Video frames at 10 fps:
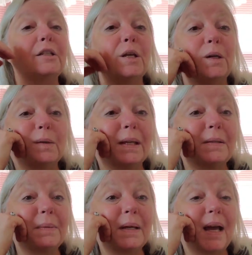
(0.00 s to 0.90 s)
So
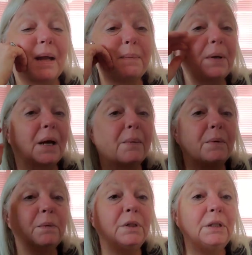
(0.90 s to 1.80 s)
that's what I got. But I
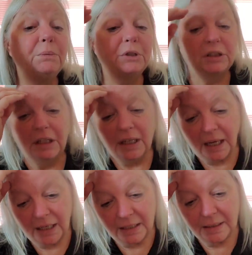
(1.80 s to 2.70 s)
would really appreciate
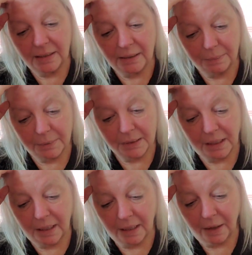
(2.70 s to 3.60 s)
any tips
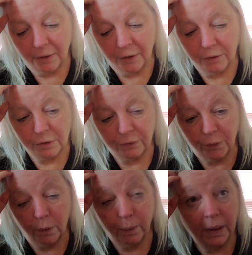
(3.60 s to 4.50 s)
on how to use a
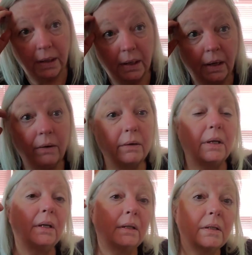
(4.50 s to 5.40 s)
four-weight yarn
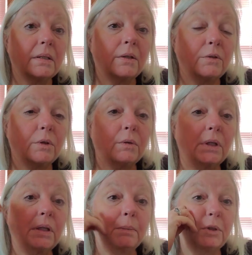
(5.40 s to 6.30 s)
in the Sentro
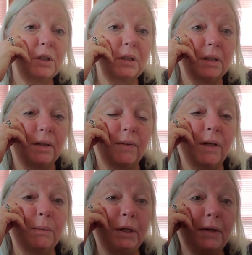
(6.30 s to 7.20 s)
knitting machine. If
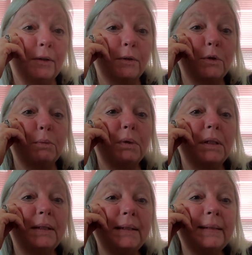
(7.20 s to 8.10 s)
anybody knows,
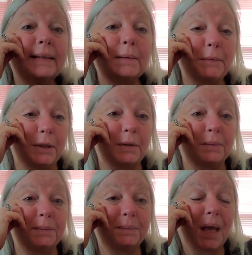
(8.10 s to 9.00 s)
please let me
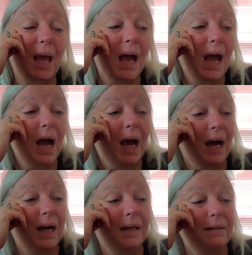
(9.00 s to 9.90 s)
know.
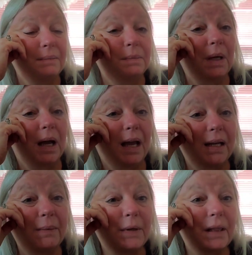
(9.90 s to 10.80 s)
Um,
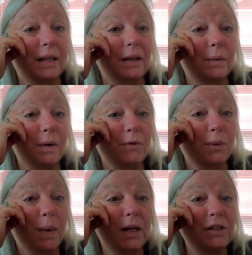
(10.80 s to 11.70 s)
and I want to thank you all for
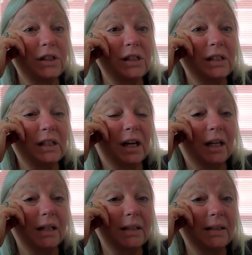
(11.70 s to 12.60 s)
watching,
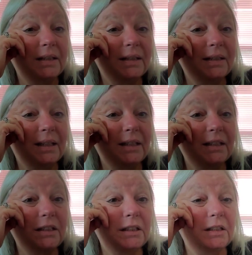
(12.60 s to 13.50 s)
uh,
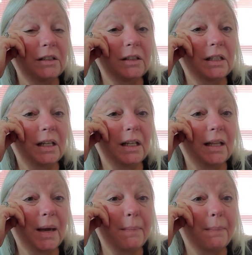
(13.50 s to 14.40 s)
liking, sharing, hitting
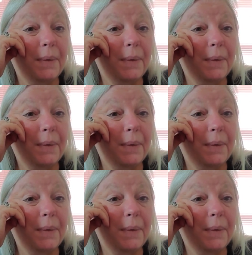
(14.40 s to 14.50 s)
that